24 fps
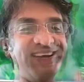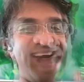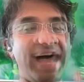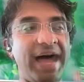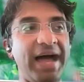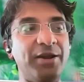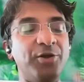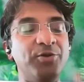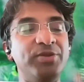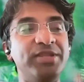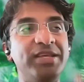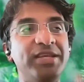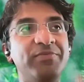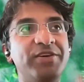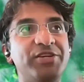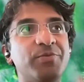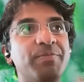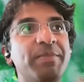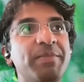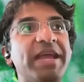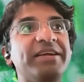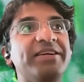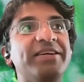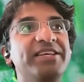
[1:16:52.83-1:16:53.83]
don't think we should
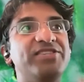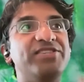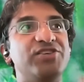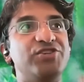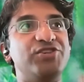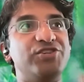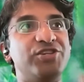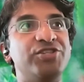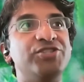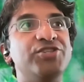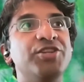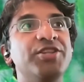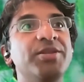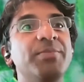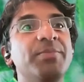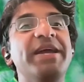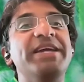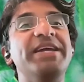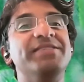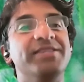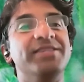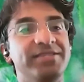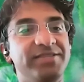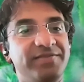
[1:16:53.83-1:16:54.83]
make decisions on the
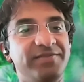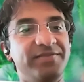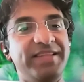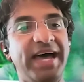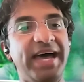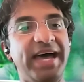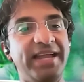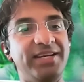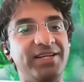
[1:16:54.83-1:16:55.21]
basis of that